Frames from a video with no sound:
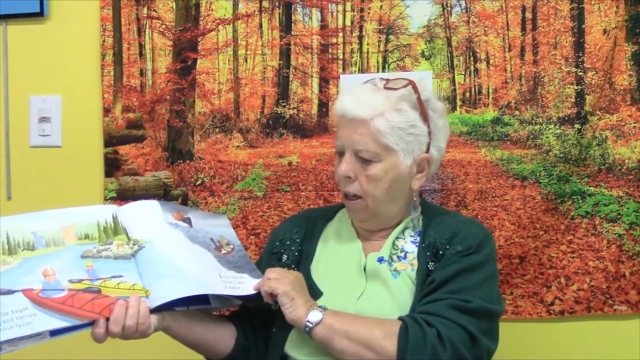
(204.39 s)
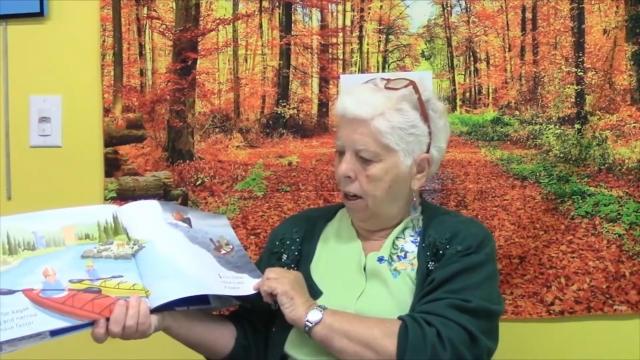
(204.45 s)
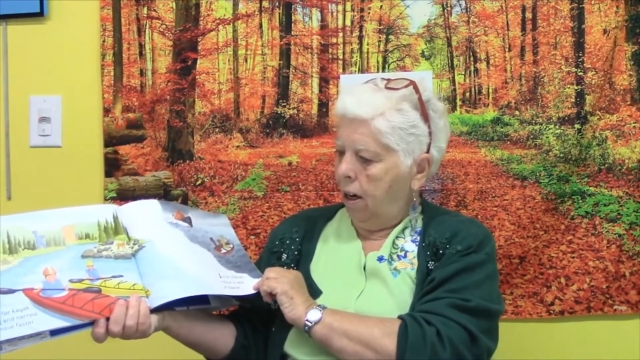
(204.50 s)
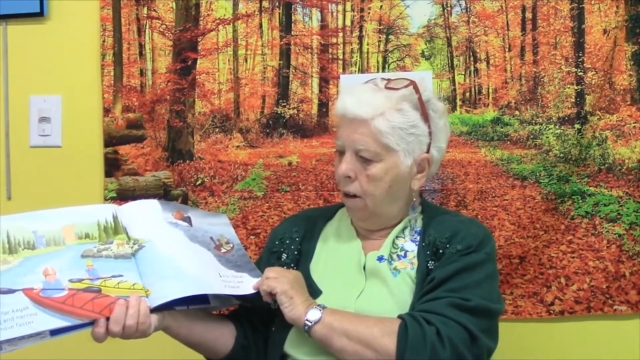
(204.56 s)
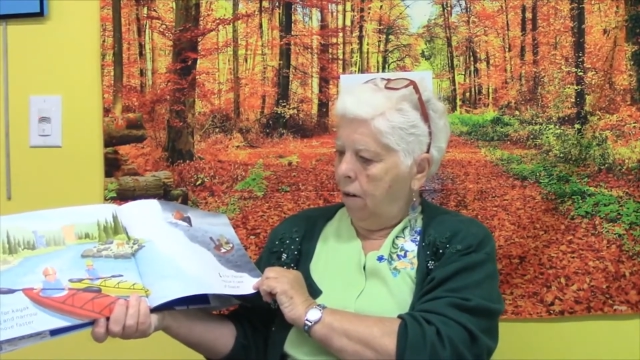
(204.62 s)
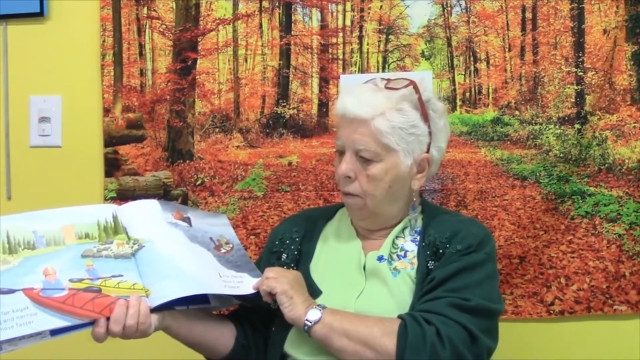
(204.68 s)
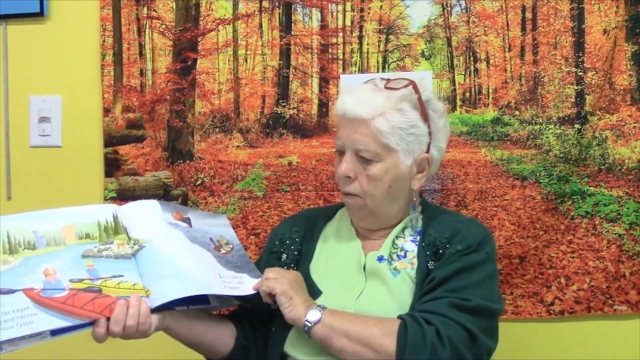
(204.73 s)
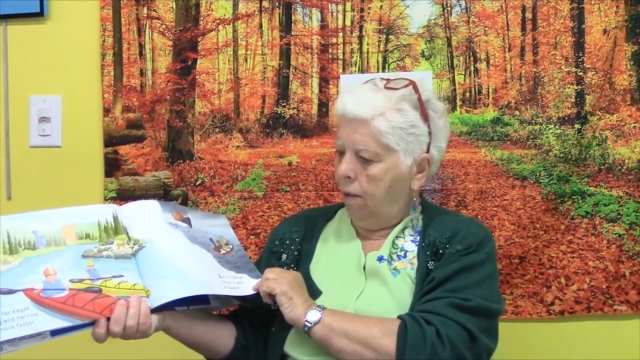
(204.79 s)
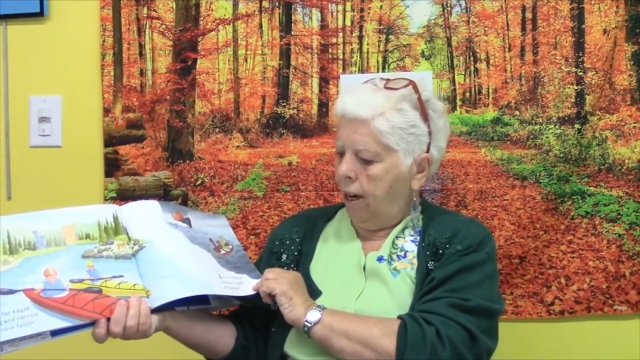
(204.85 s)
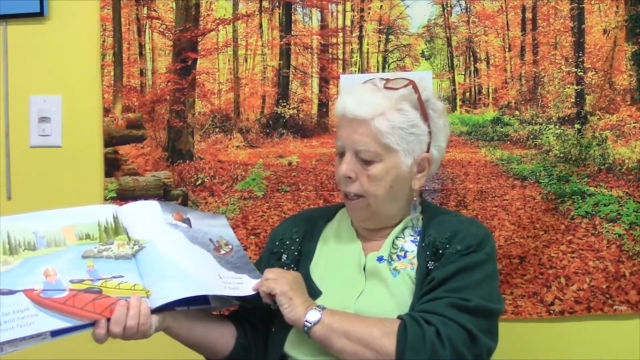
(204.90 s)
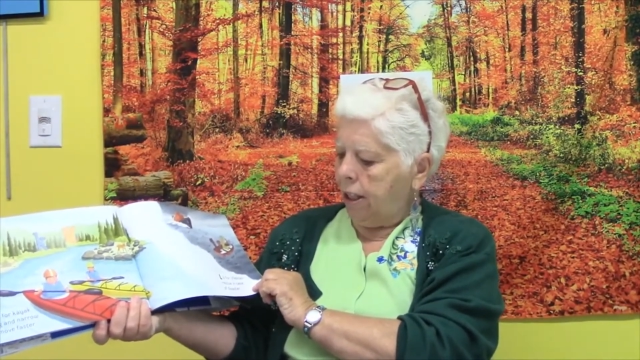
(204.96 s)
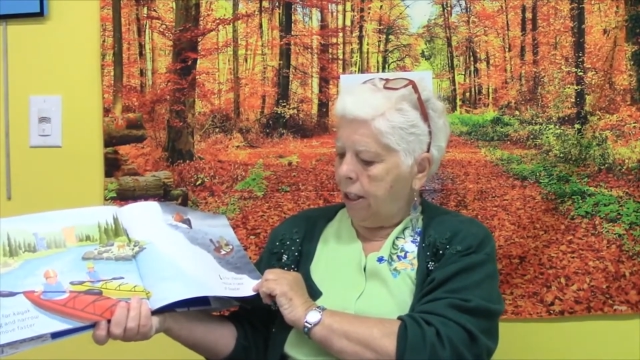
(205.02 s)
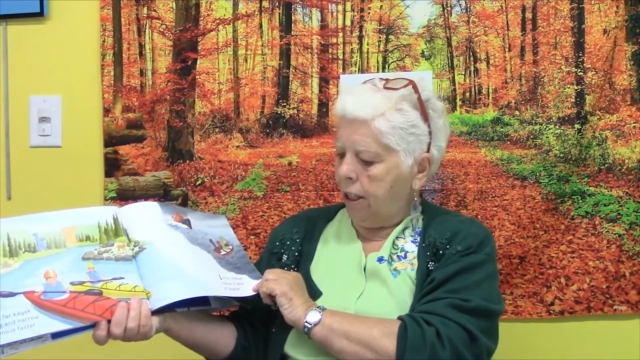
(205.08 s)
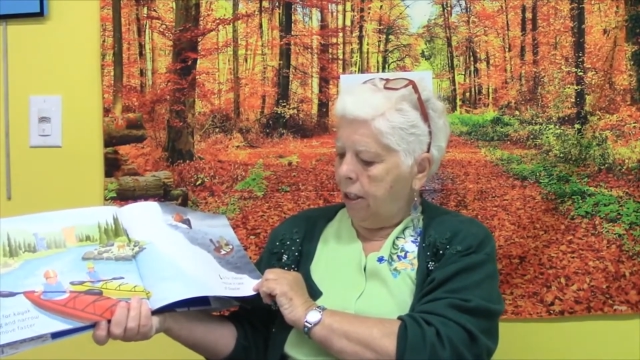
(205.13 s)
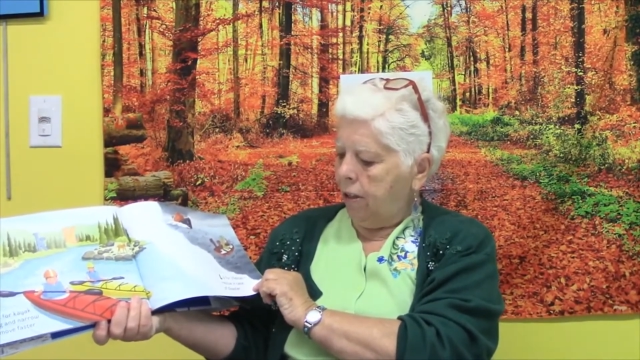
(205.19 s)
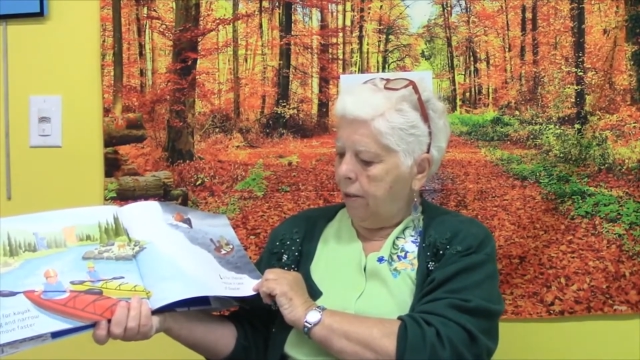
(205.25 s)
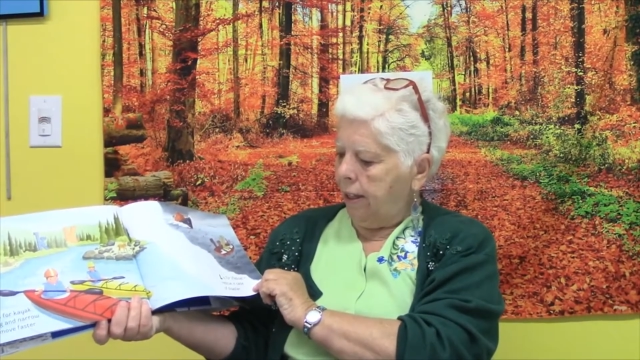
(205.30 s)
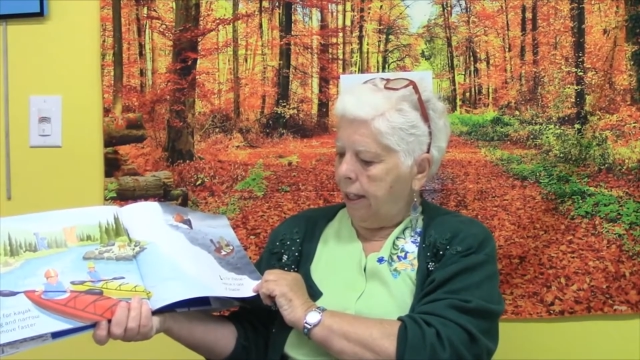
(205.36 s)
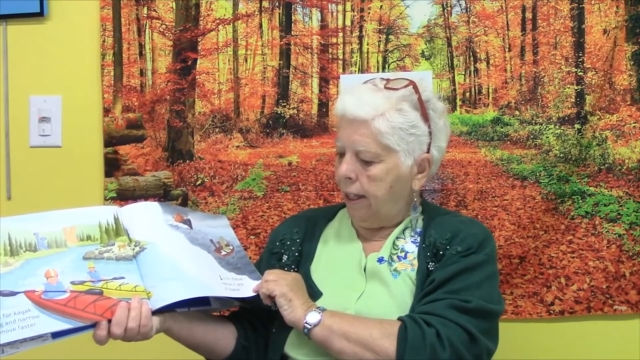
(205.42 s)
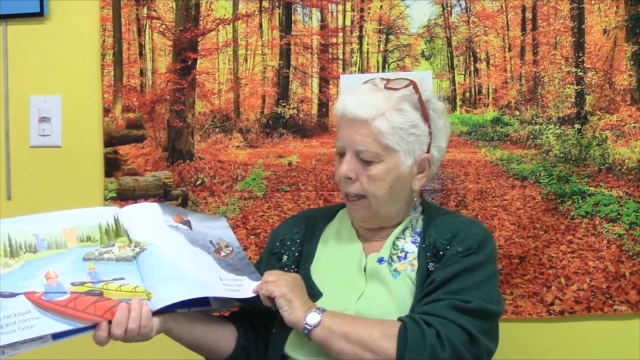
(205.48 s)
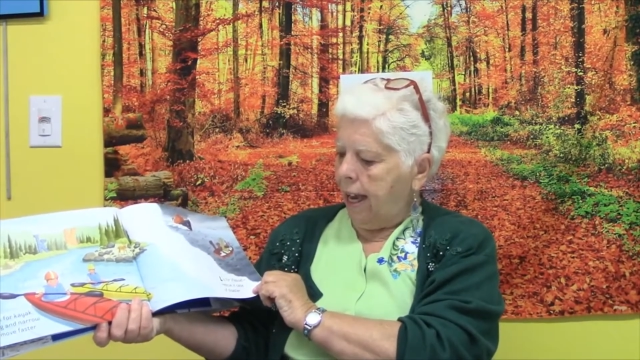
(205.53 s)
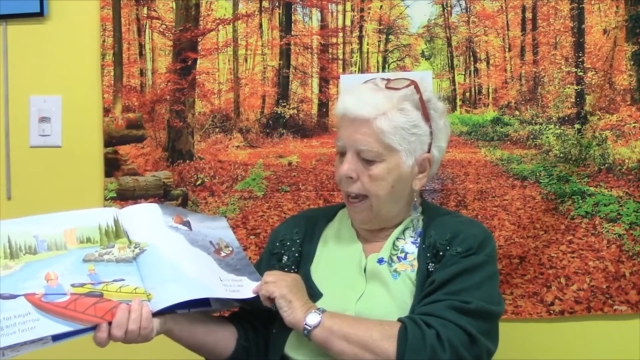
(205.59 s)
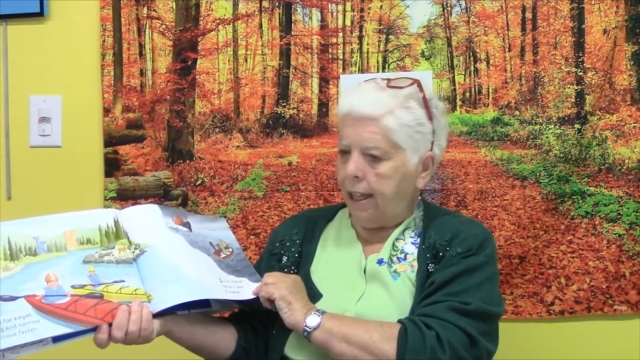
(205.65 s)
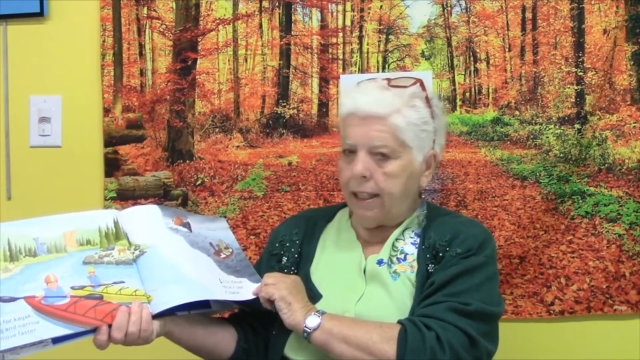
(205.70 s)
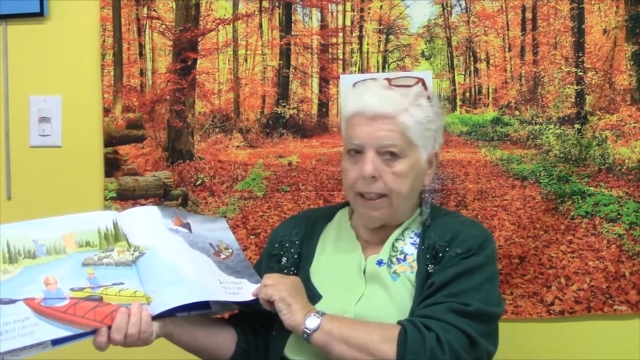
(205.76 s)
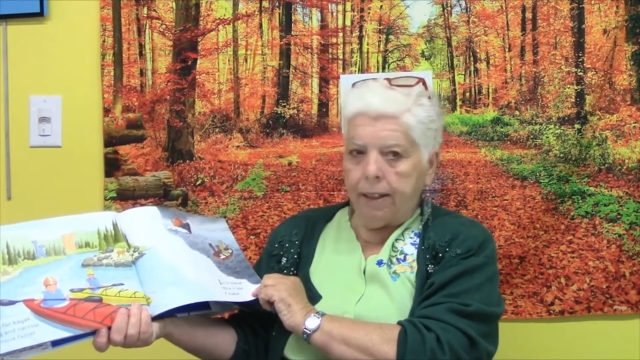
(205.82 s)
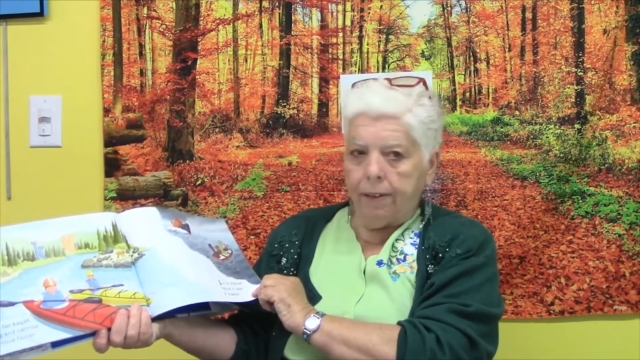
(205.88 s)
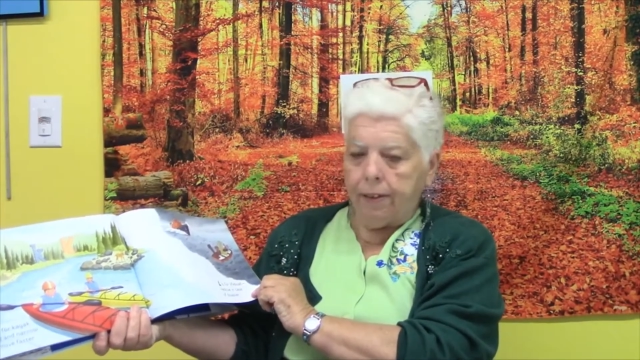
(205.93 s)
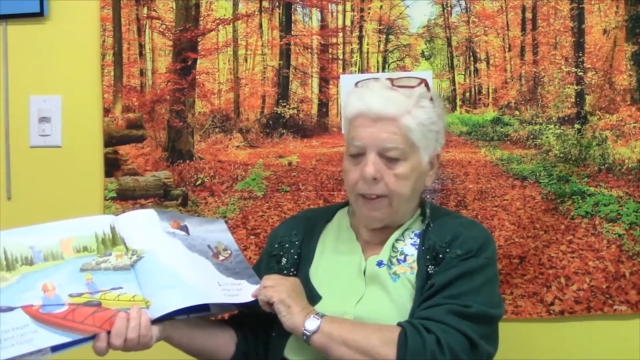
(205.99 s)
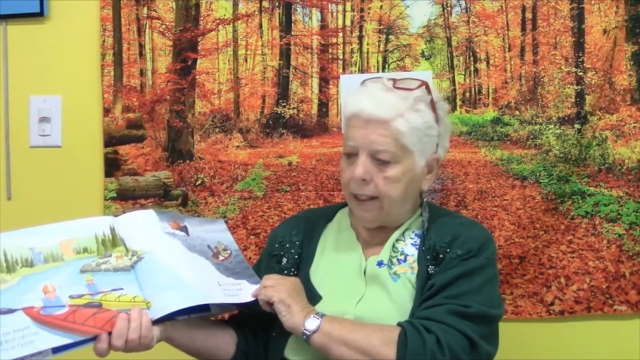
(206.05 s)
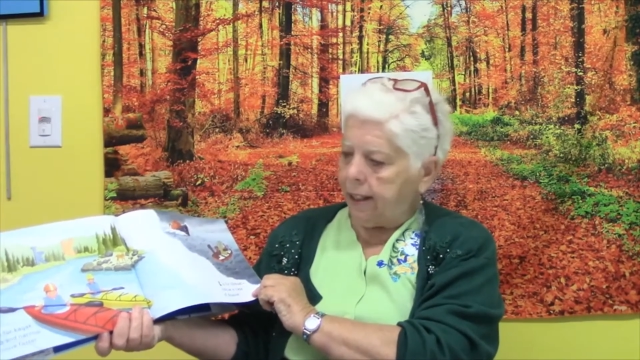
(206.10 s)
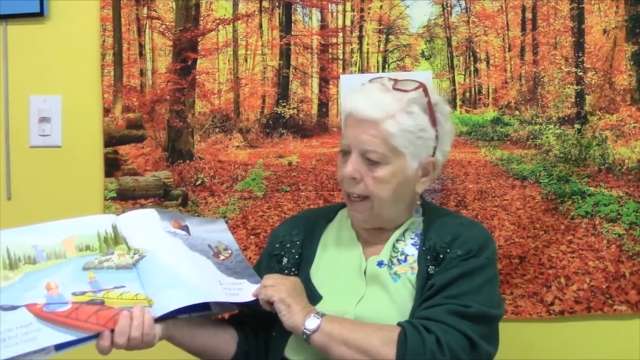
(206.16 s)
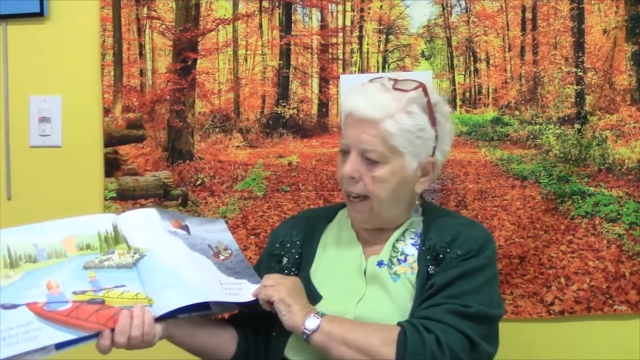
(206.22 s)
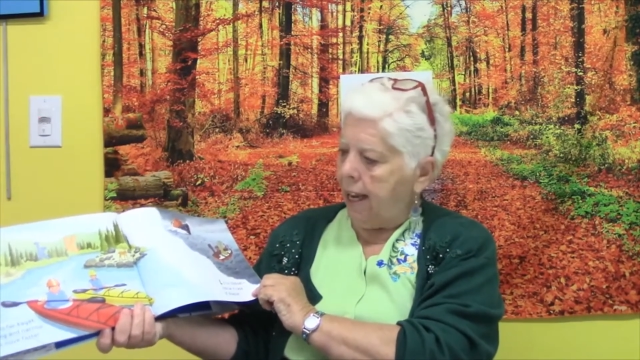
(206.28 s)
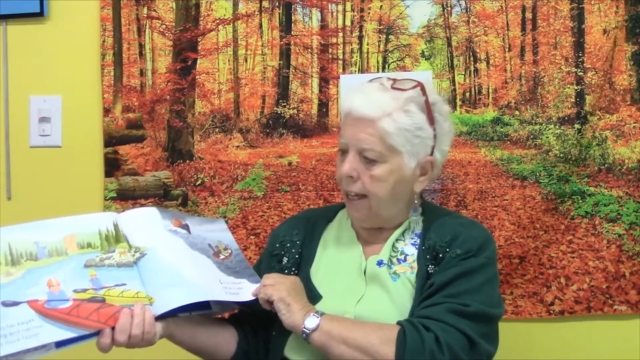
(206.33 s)
rescue in case of
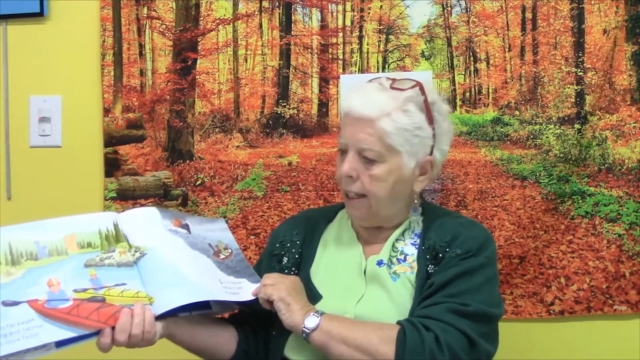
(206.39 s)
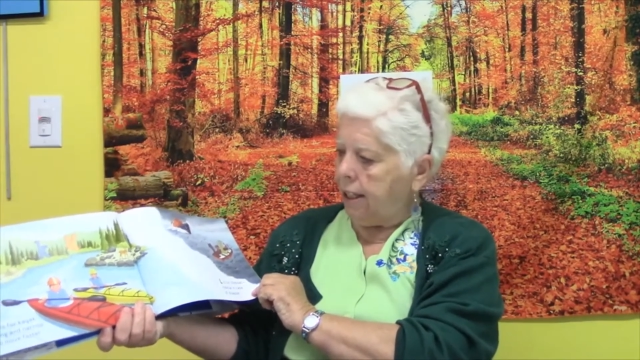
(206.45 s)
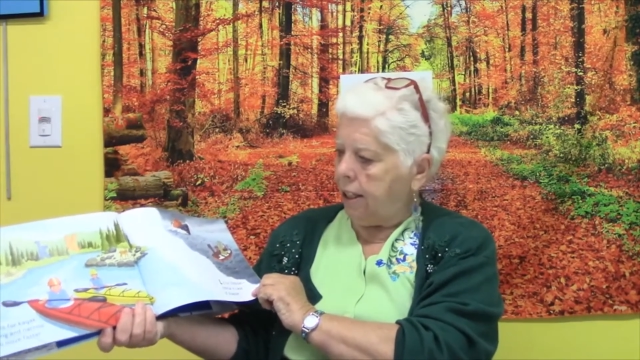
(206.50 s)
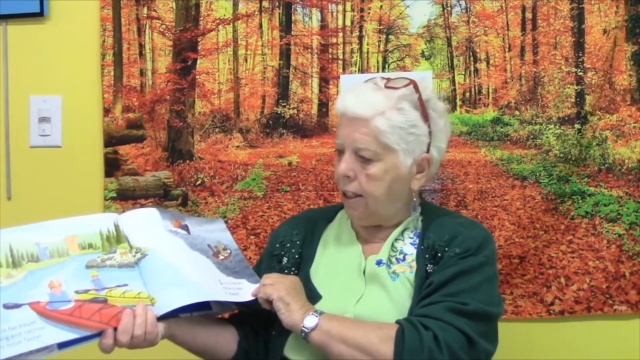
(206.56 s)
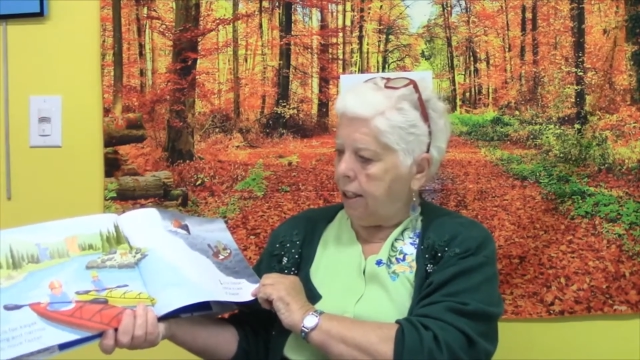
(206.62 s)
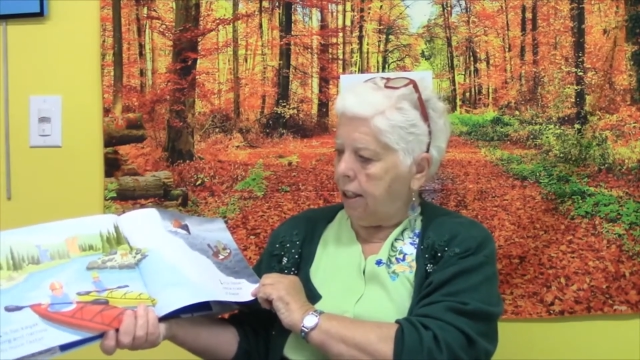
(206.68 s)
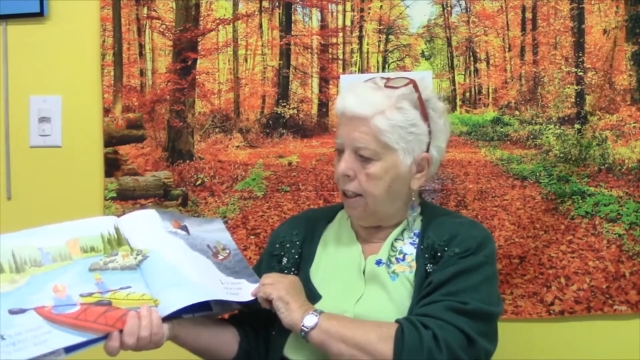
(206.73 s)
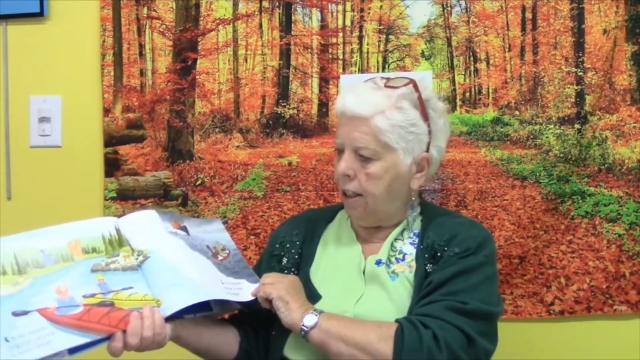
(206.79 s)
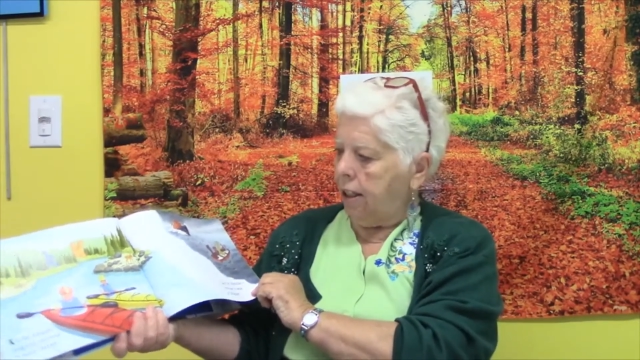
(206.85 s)
disaster.